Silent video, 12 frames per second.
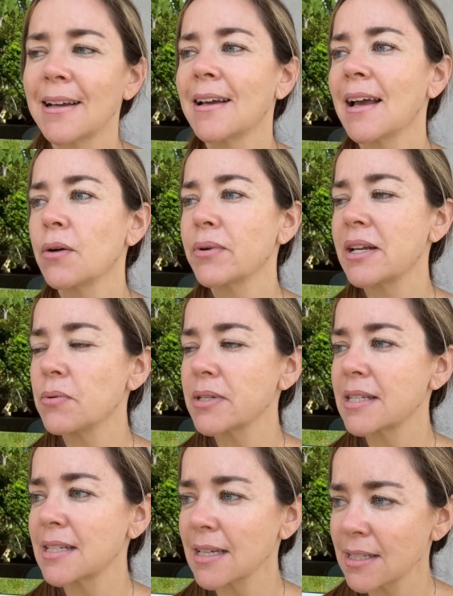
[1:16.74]
And when he was
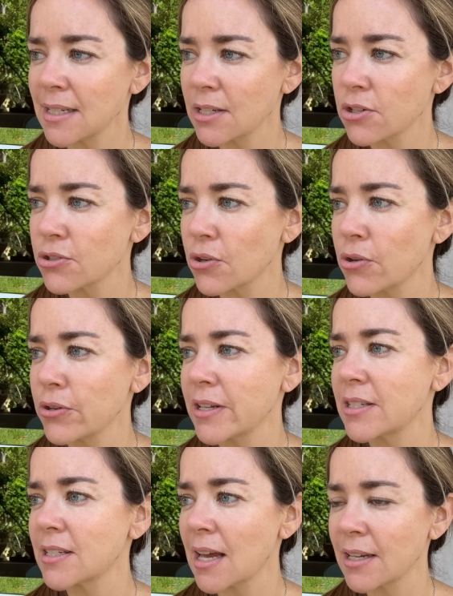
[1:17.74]
16 years old, he
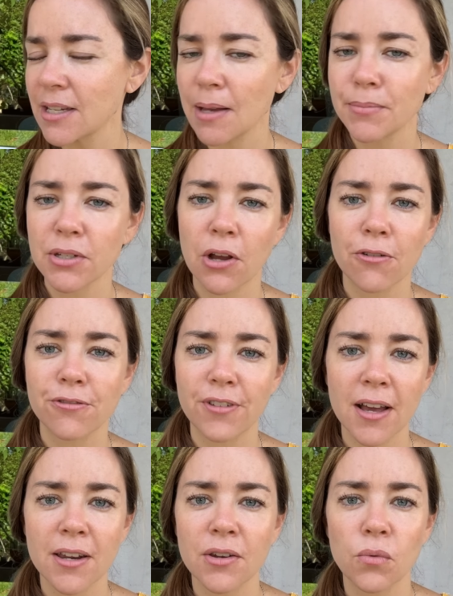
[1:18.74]
signed up to go
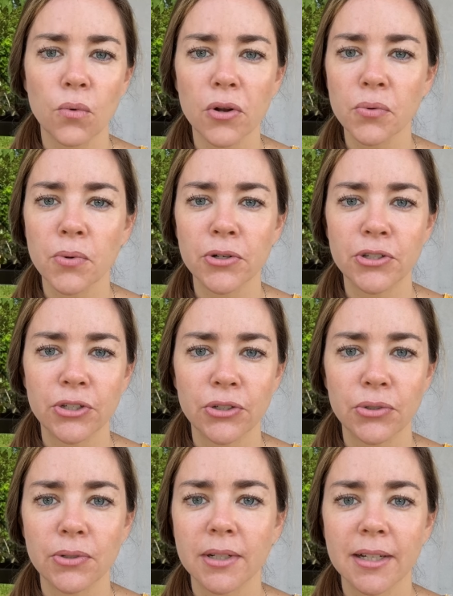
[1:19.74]
fight in World War
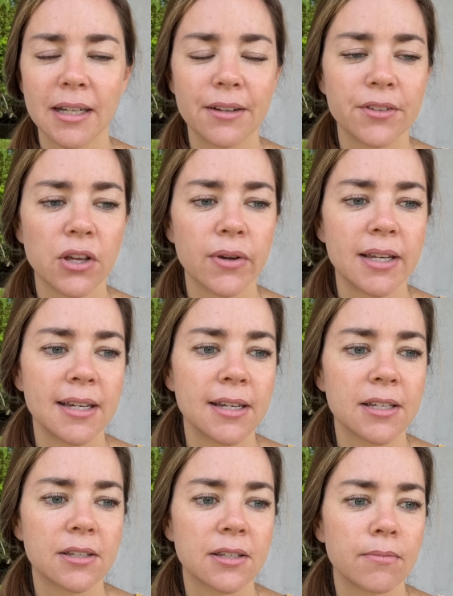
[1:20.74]
II, even though he
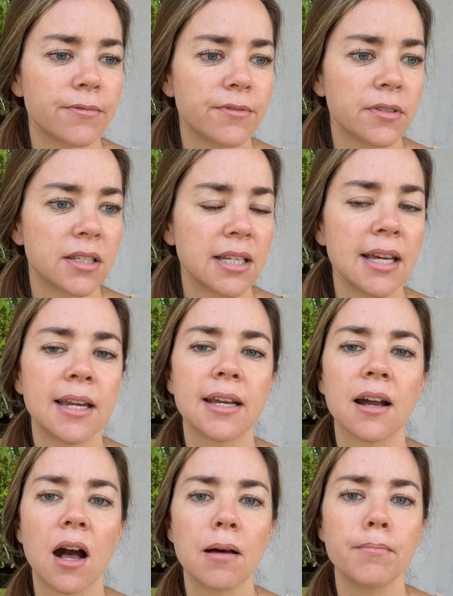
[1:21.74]
didn't see any
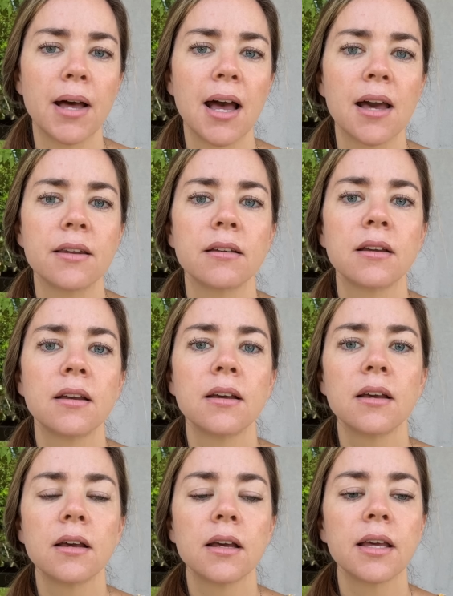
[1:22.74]
combat.
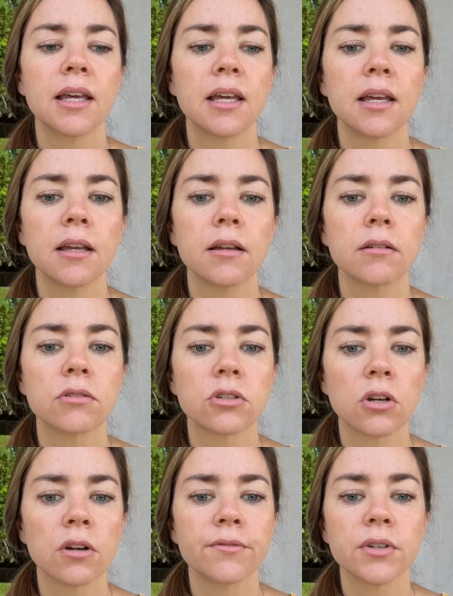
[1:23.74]
He
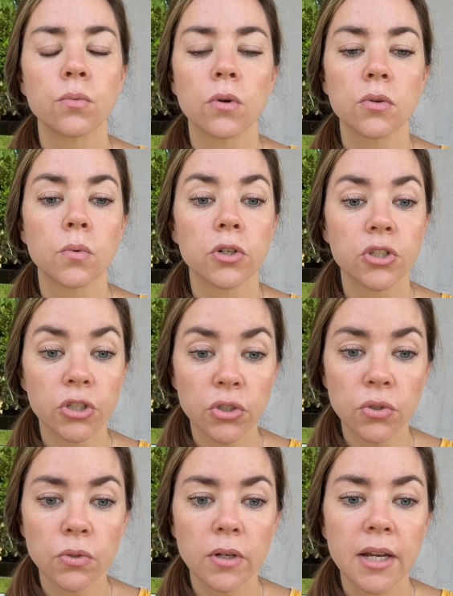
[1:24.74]
served in World War
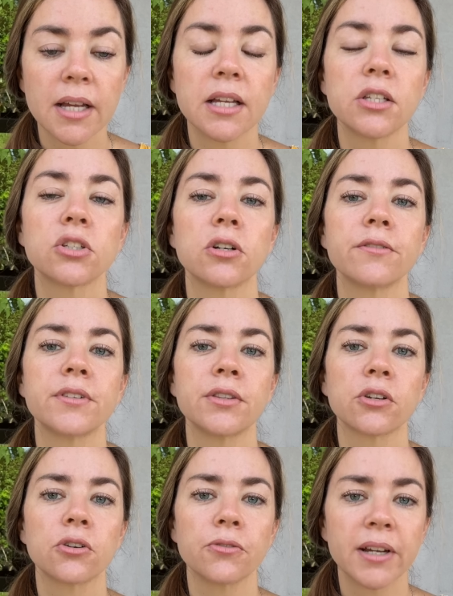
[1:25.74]
II, he served in
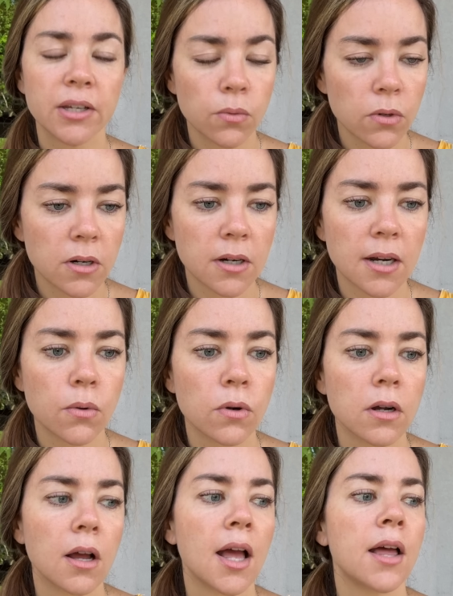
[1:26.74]
the Korean War
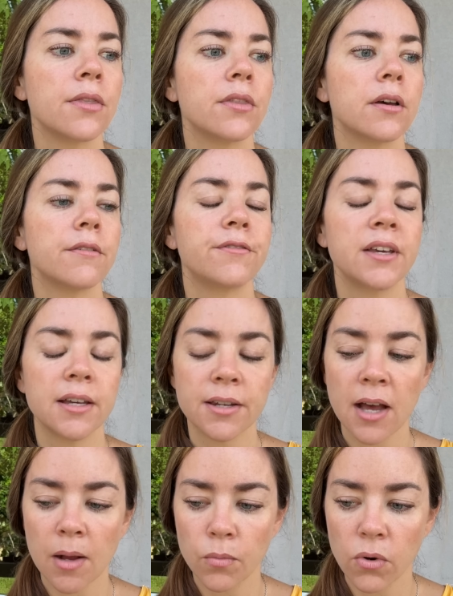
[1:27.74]
and the
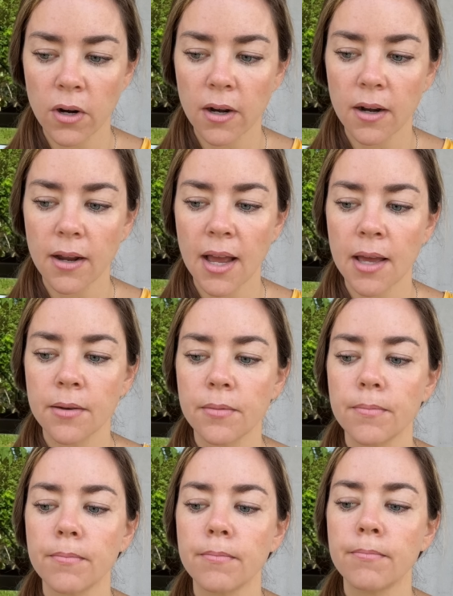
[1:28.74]
Vietnam War. And
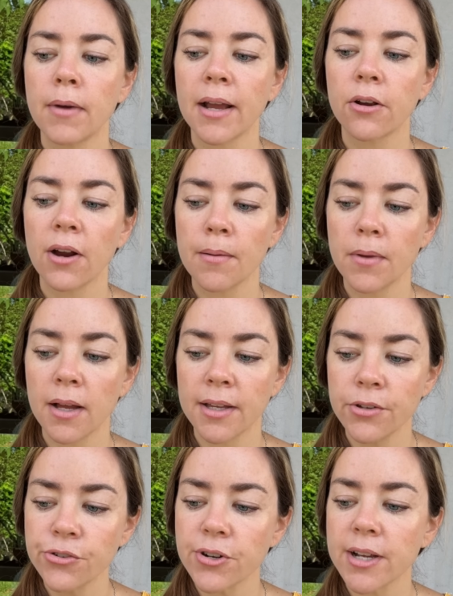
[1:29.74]
my grandma
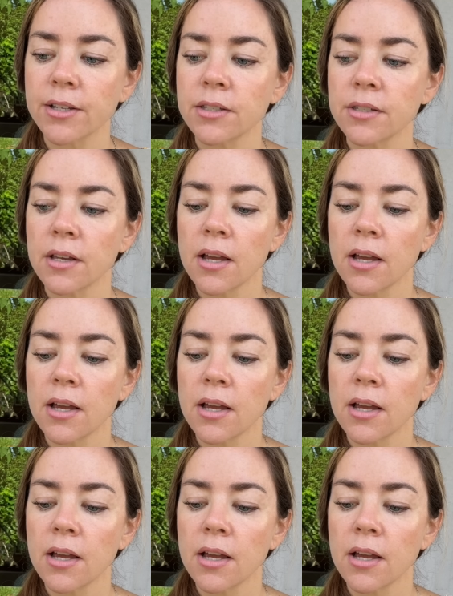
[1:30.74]
Hendricks,